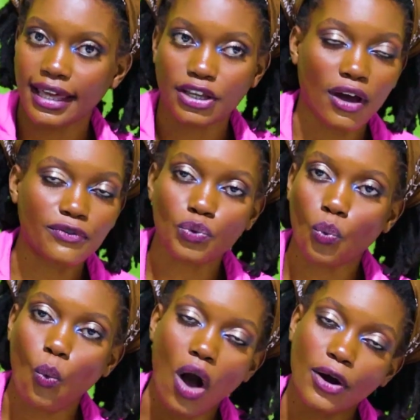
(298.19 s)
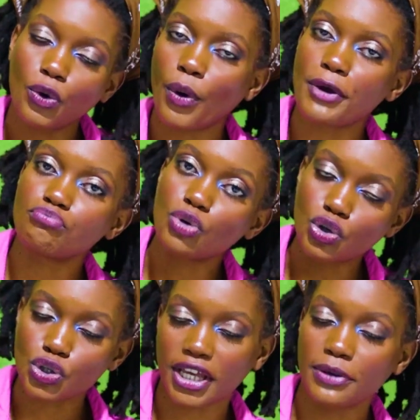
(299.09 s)
Like, you have to work way
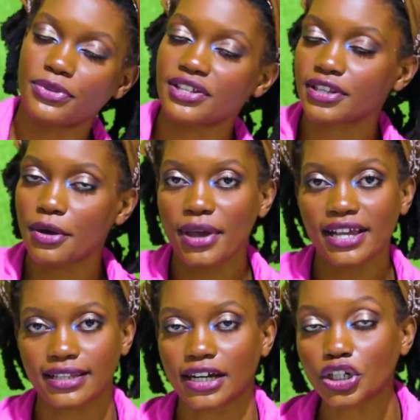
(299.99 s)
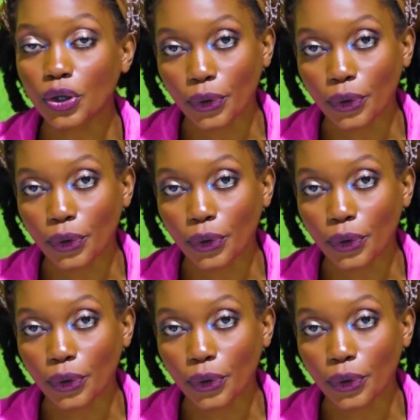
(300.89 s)
more to keep the same exact